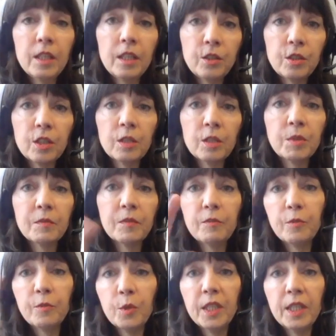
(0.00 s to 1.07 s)
in terms of
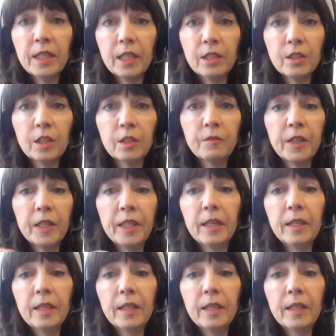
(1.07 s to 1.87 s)
avoiding that sulfite